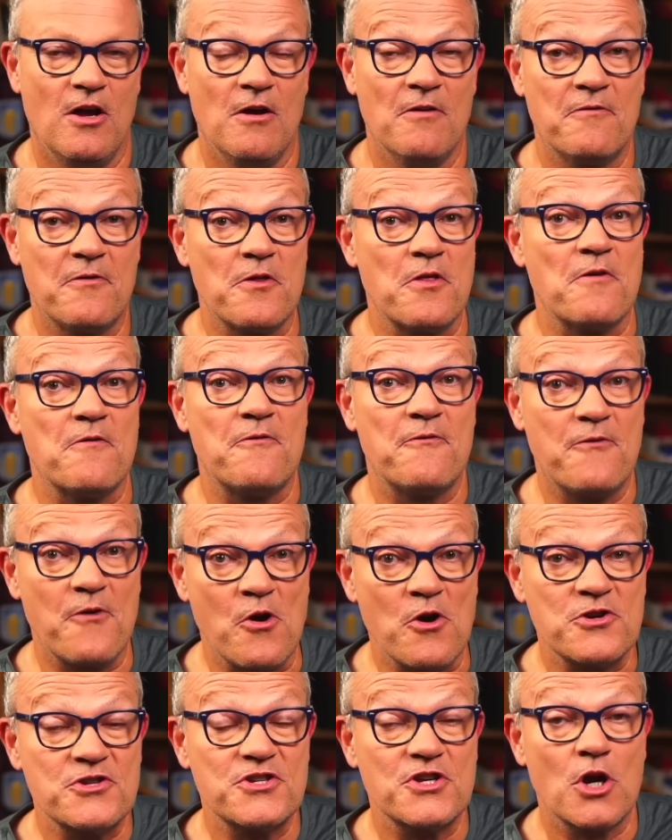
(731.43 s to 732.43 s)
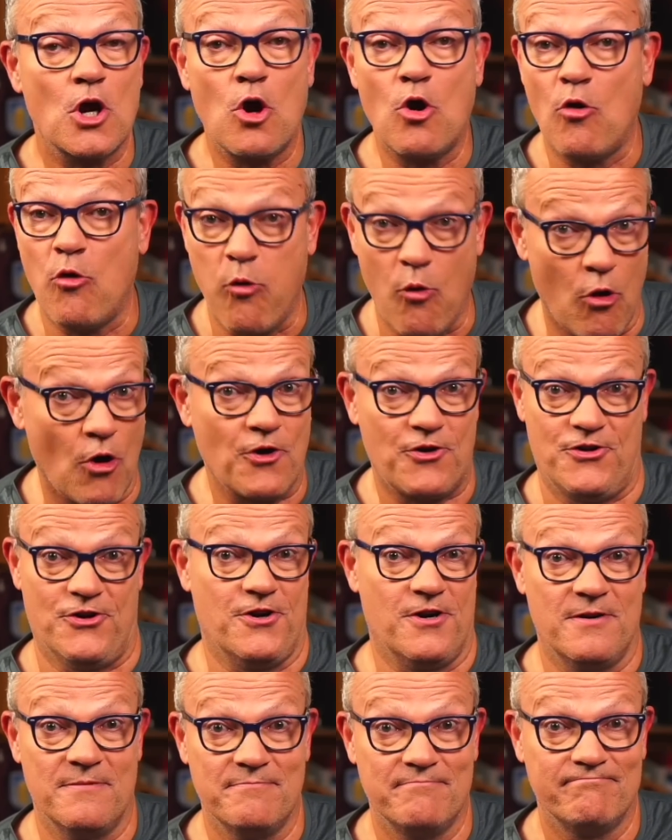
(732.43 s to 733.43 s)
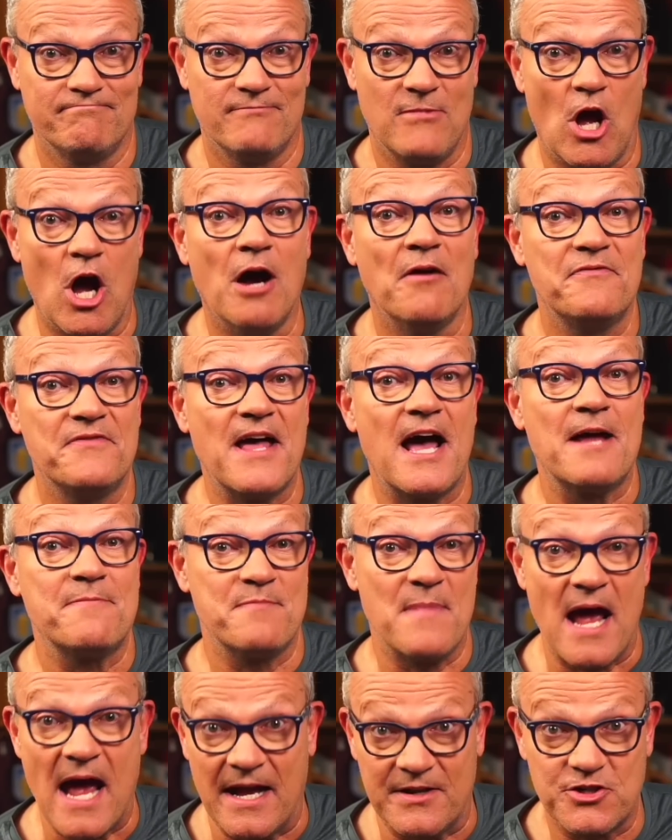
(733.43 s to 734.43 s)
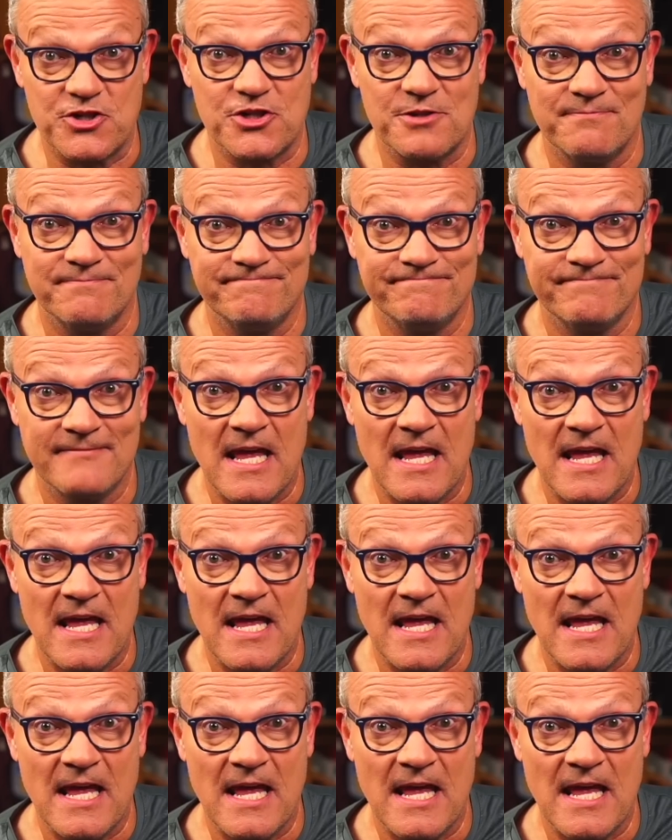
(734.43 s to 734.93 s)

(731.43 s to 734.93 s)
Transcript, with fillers: for the first quarter of that match?